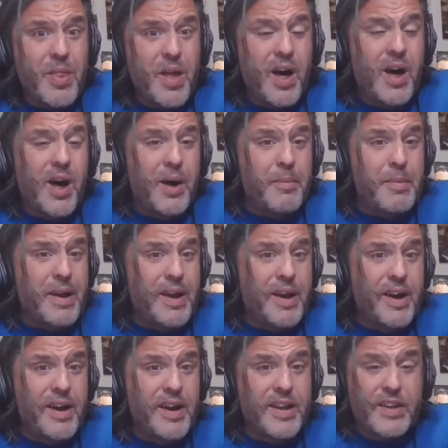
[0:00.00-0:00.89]
Um,
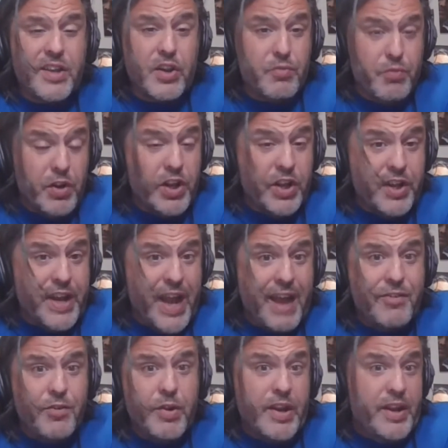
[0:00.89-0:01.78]
he's a really good
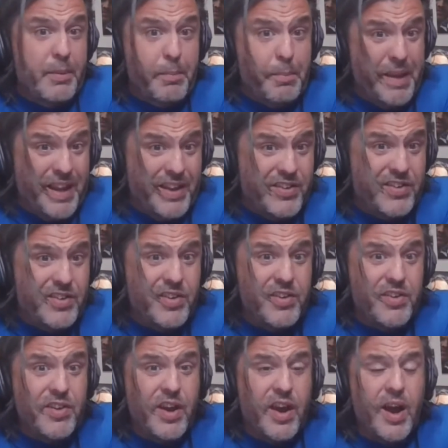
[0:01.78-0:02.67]
heavyweight. He beats
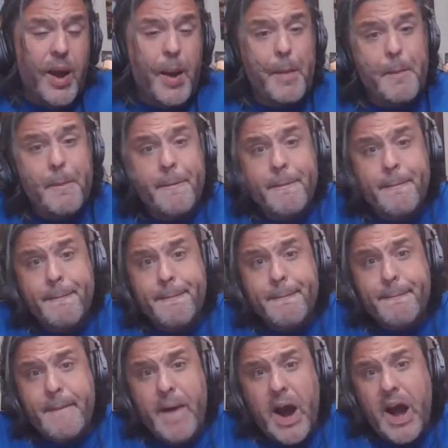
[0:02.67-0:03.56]
um,
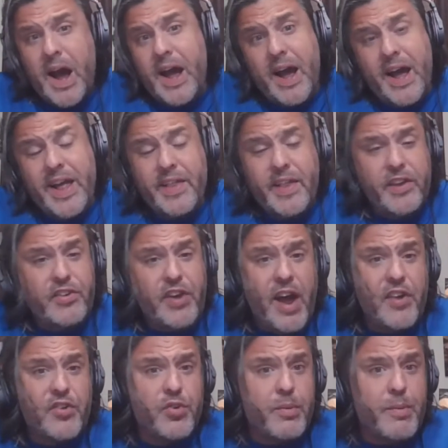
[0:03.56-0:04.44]
Anthony
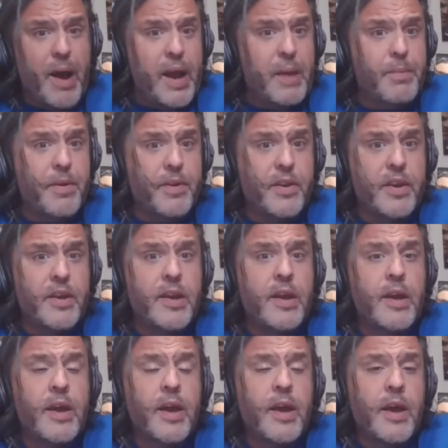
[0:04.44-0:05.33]
Joshua, in my opinion.
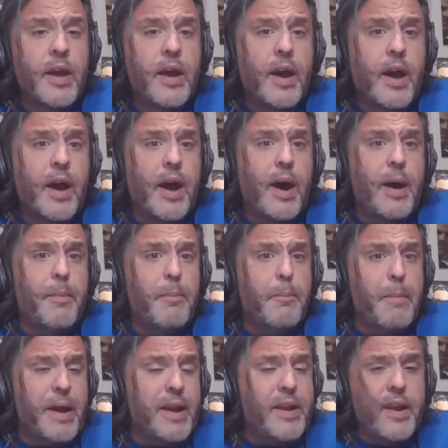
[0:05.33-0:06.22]
Um,
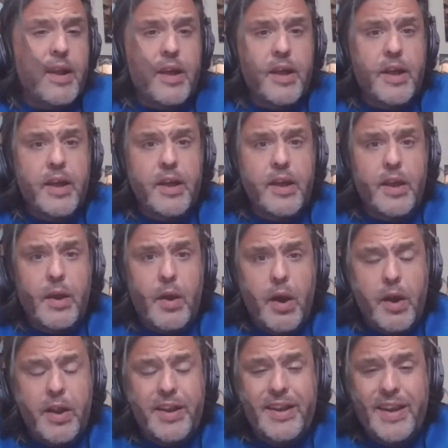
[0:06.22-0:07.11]
but
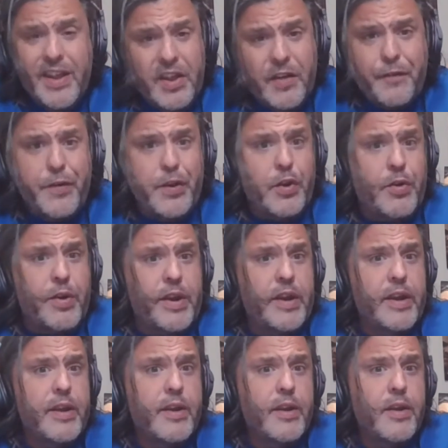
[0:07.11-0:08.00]
neither
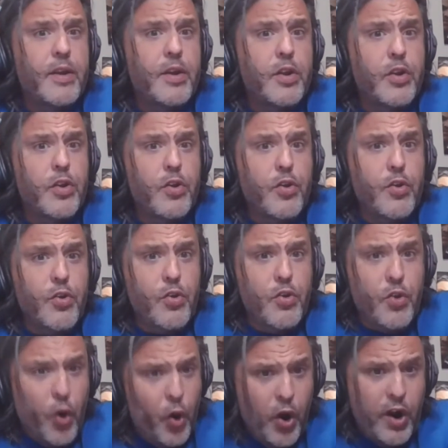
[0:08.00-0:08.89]
Fury
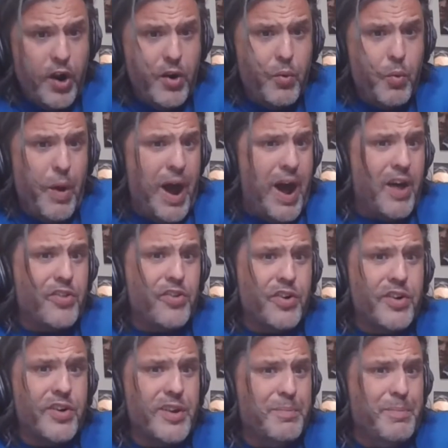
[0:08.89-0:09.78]
nor
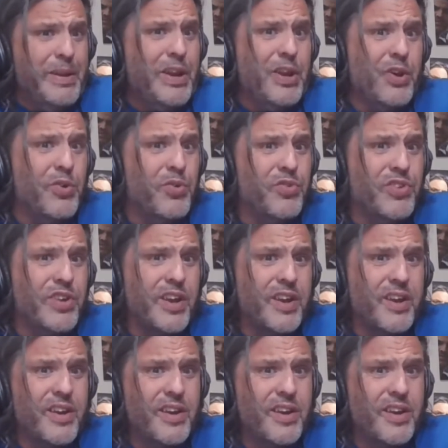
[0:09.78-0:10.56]
Wilder is beating Usyk.